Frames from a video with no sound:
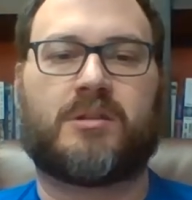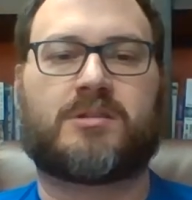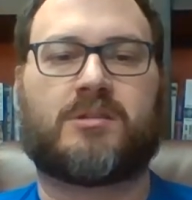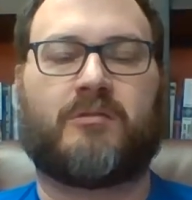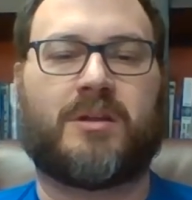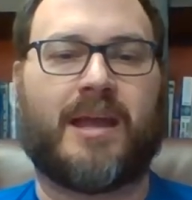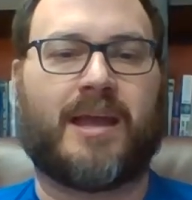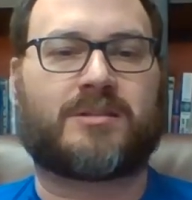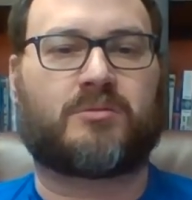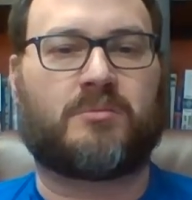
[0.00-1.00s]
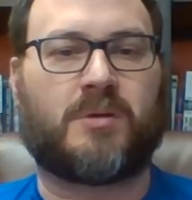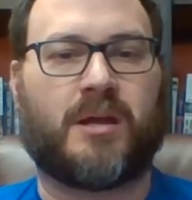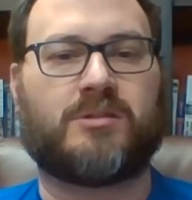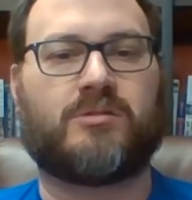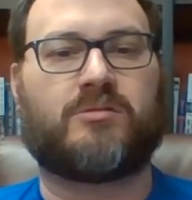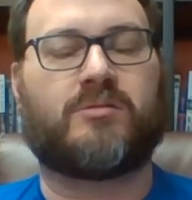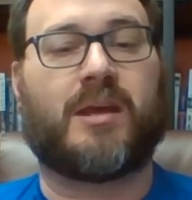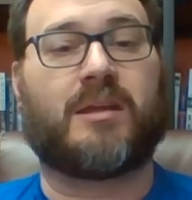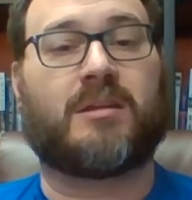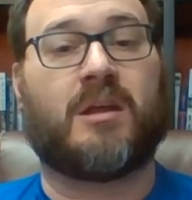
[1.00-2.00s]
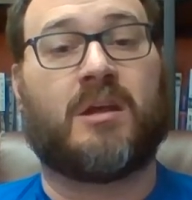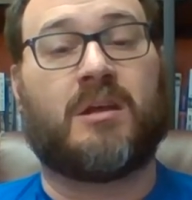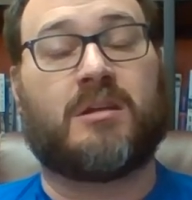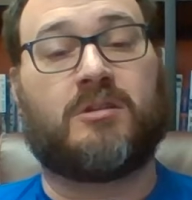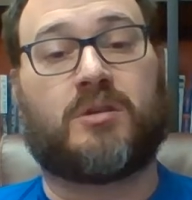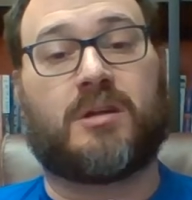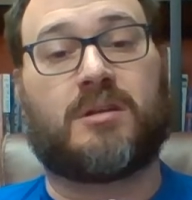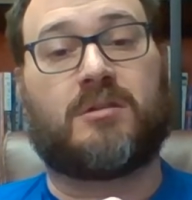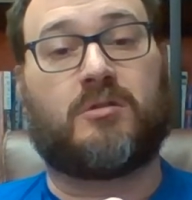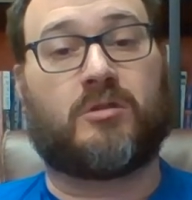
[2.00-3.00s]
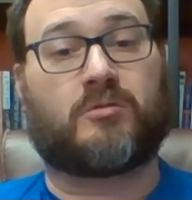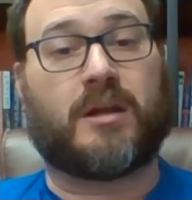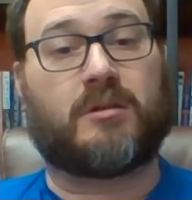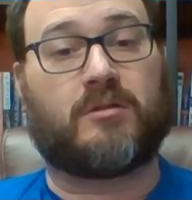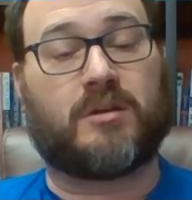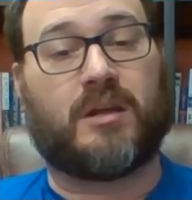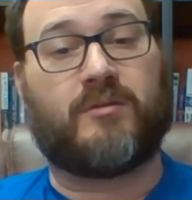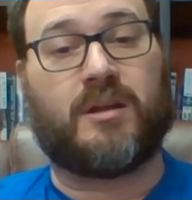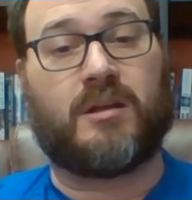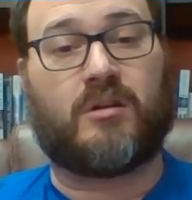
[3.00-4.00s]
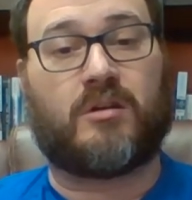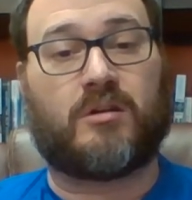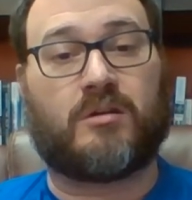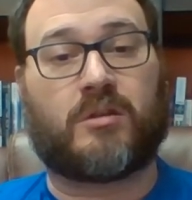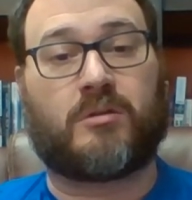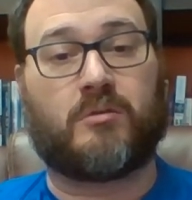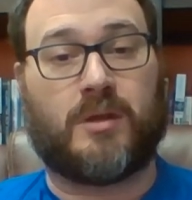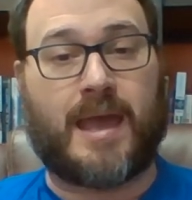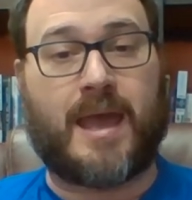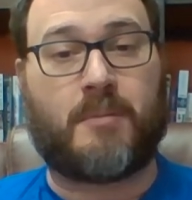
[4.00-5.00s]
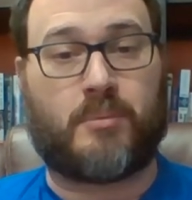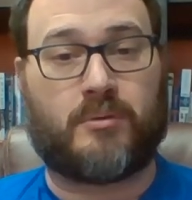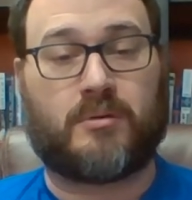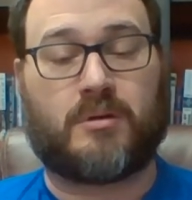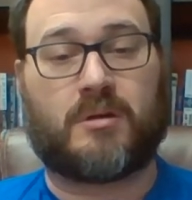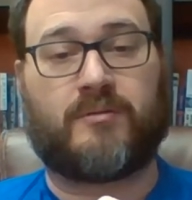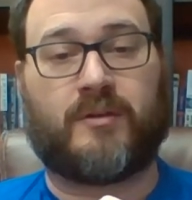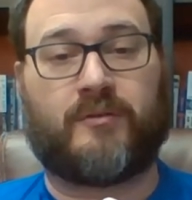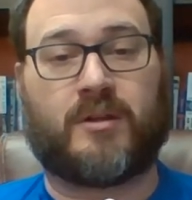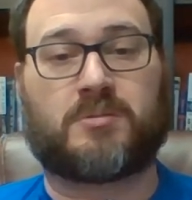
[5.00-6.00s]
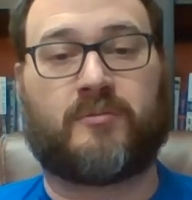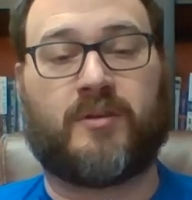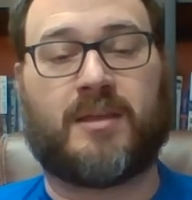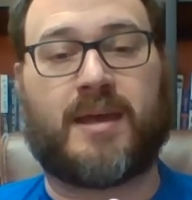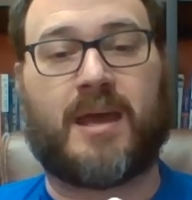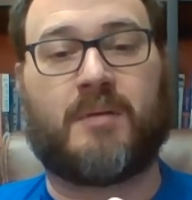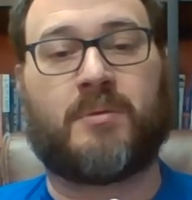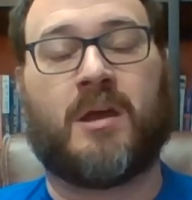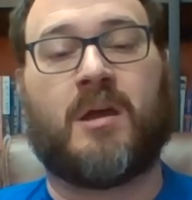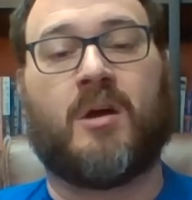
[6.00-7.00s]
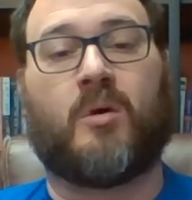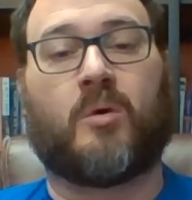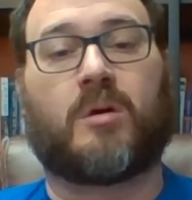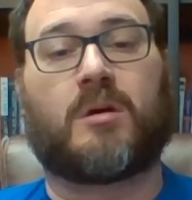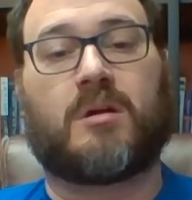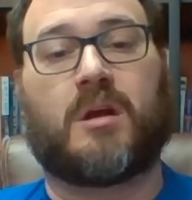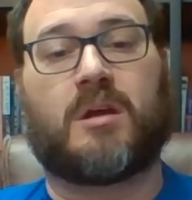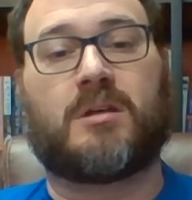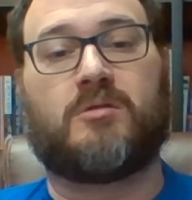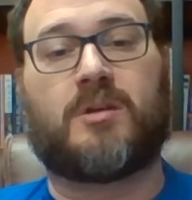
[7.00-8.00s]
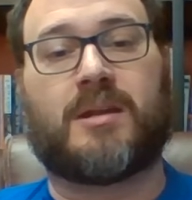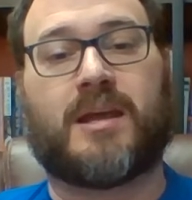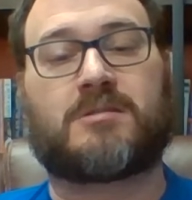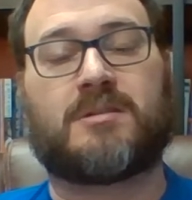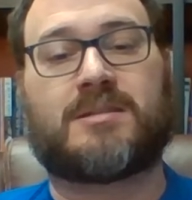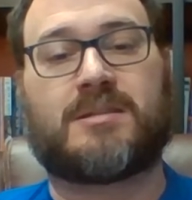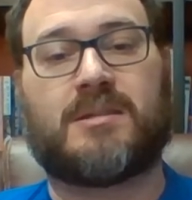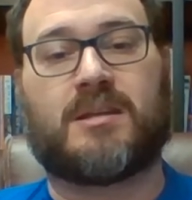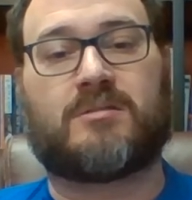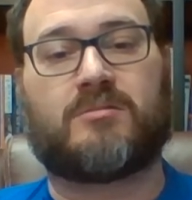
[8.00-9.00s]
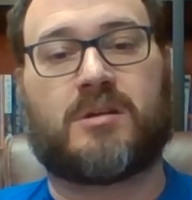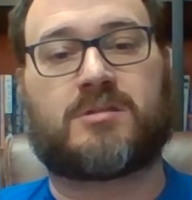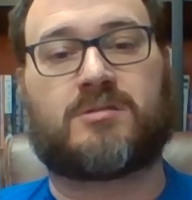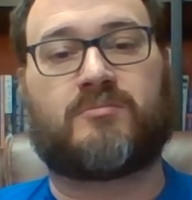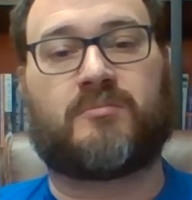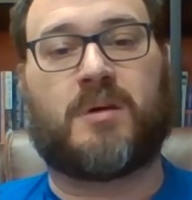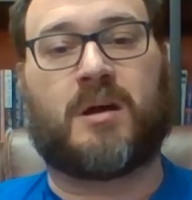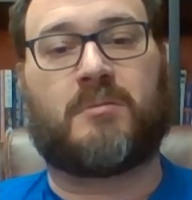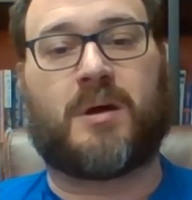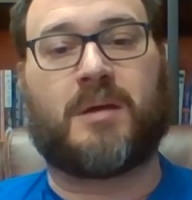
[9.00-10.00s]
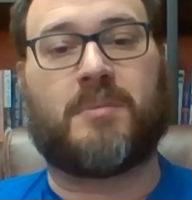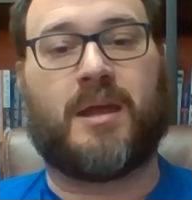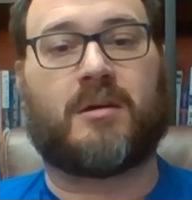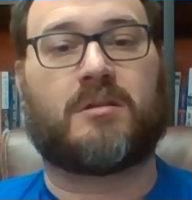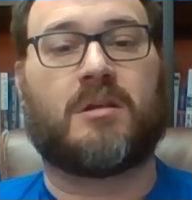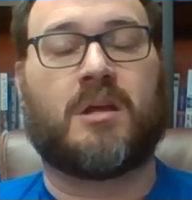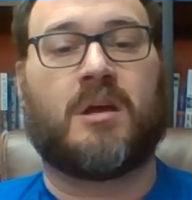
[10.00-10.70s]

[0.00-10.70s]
And so I've been asked to remind you that you can do your regular giving through the app, Fellowship of Faith app, or you can actually send that to us by mail.